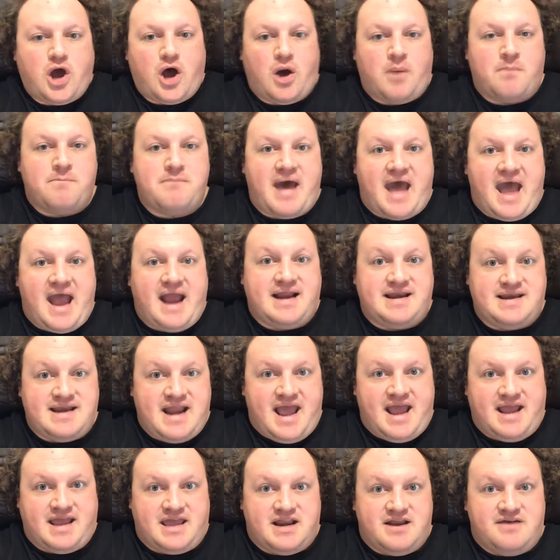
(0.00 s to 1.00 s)
come back
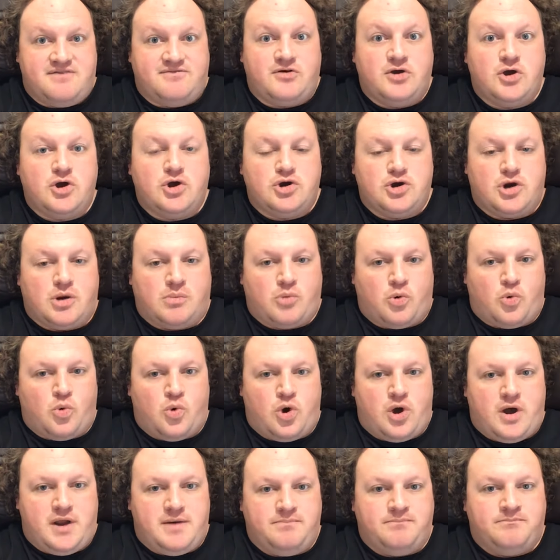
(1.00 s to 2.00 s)
negative, number
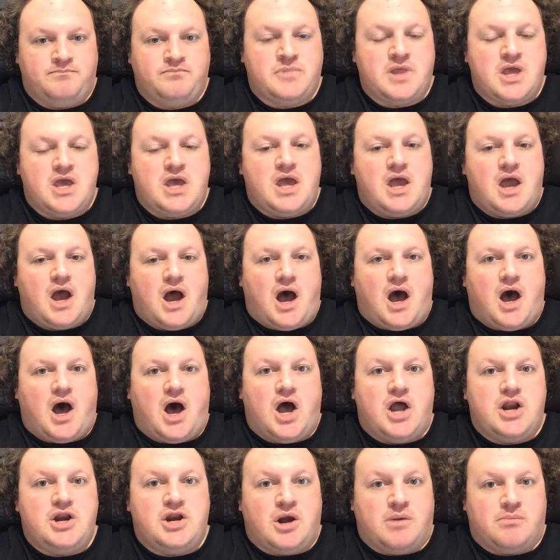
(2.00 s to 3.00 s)
one.
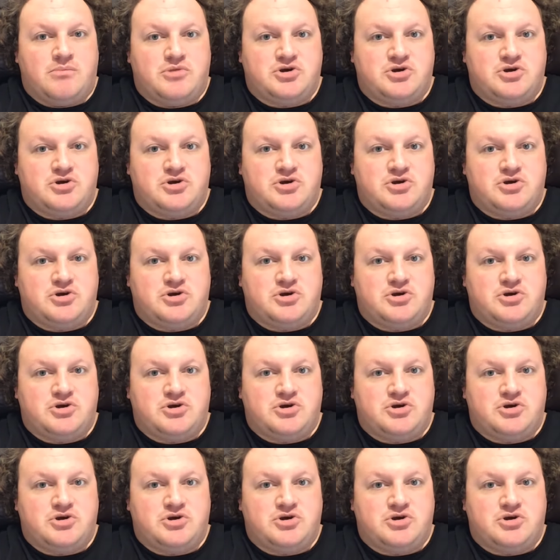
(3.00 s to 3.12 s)
As